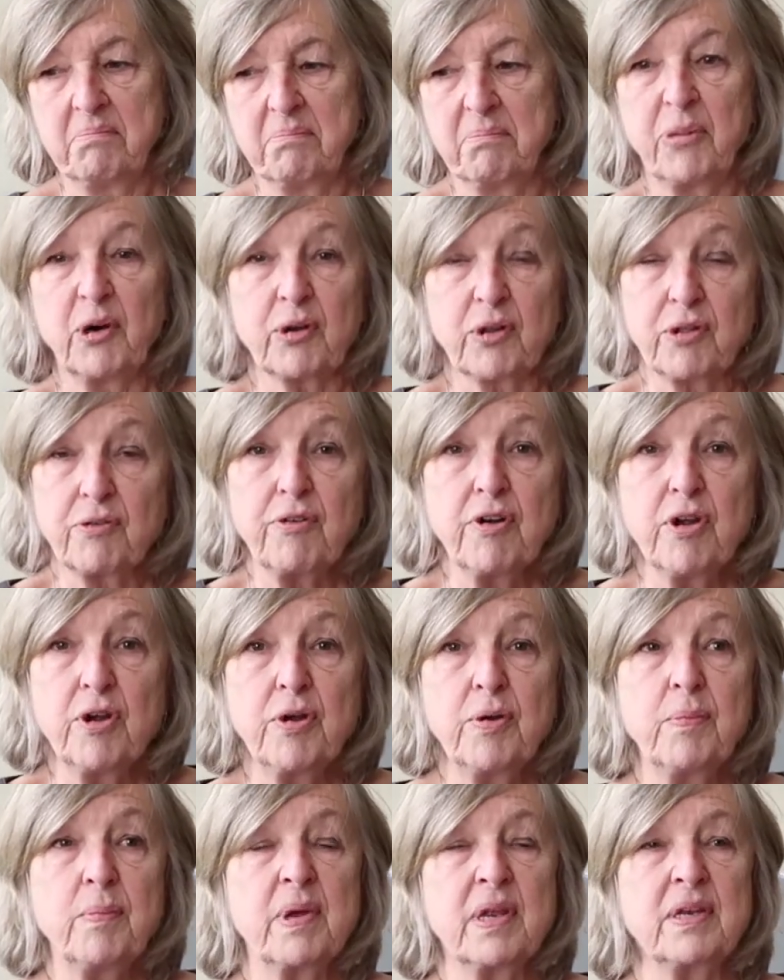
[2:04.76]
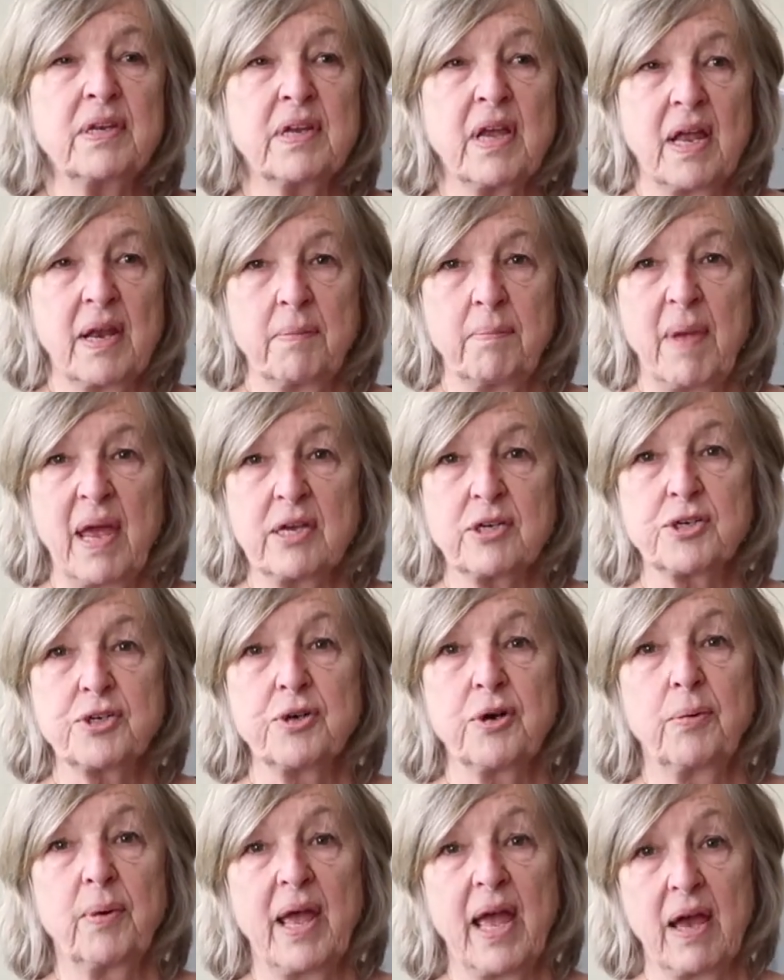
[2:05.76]
book the room and make
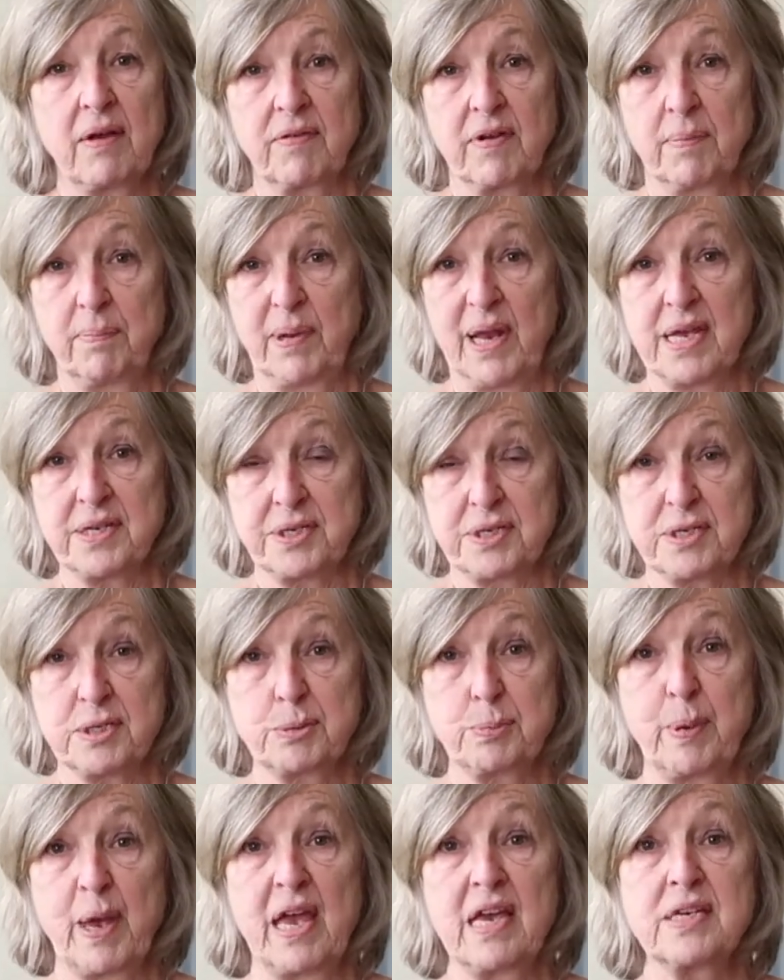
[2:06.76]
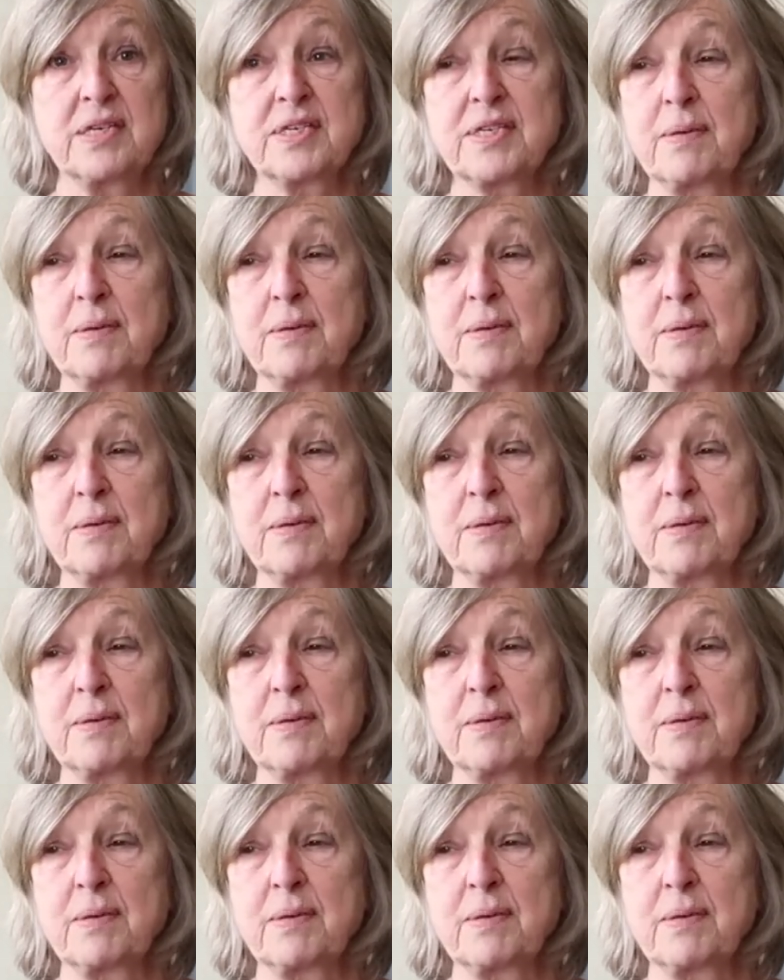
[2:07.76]
sure we have a pleasant space.